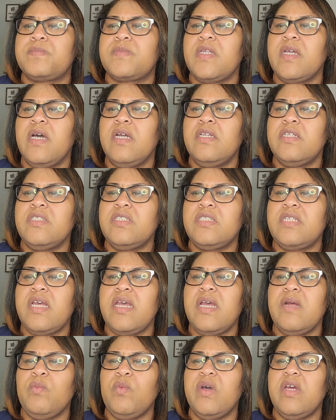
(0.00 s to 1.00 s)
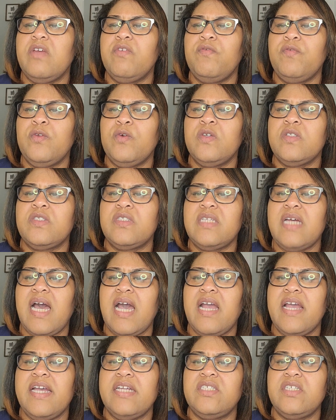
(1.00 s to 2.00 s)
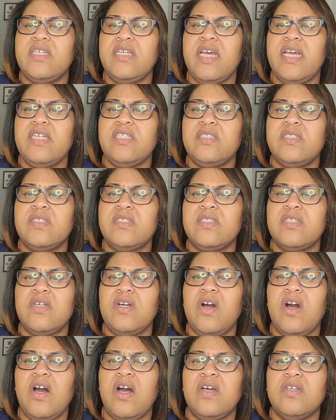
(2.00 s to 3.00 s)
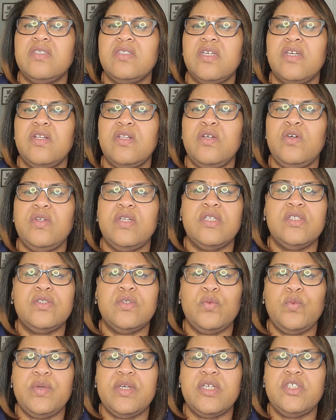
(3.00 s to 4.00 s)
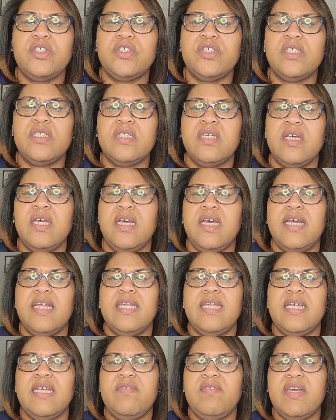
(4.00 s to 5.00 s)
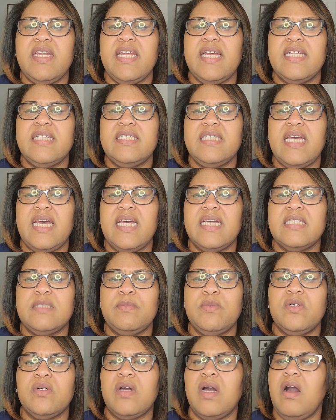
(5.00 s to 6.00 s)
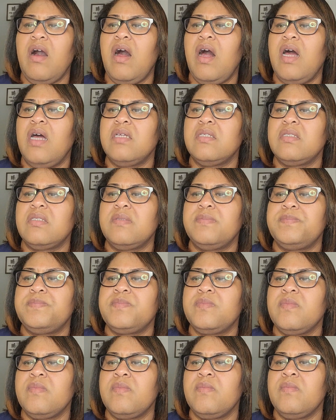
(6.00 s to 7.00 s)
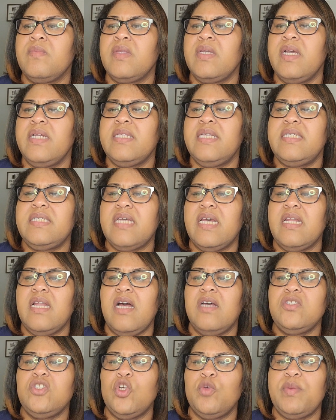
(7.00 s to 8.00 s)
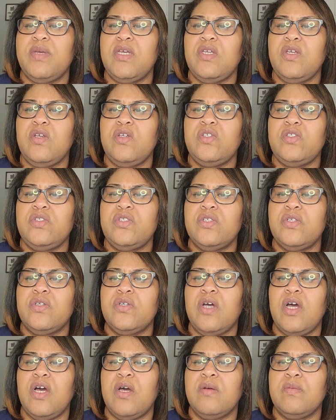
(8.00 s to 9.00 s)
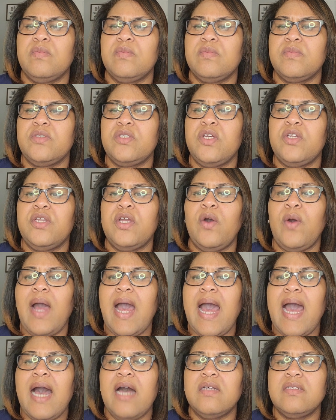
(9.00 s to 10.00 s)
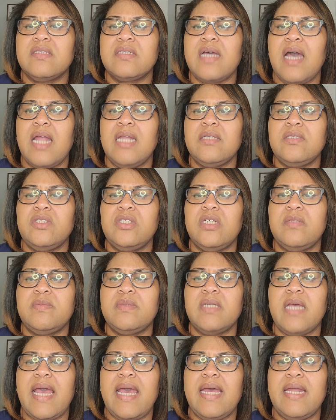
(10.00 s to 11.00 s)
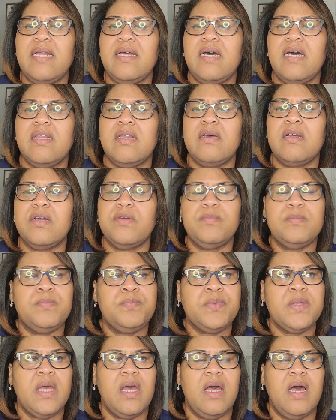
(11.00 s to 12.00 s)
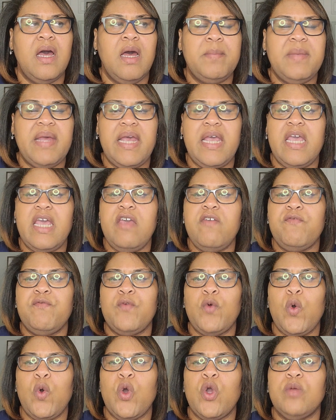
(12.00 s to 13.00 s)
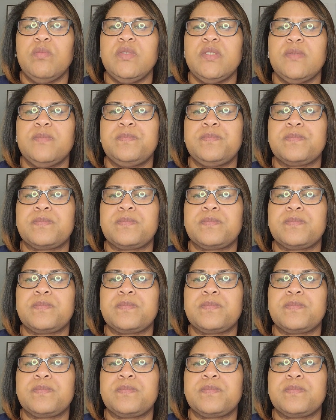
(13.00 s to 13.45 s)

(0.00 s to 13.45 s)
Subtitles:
understand what influences higher education is the cost, including tuition, living, and textbook costs. This can also be used to know how scholarships and other aid forms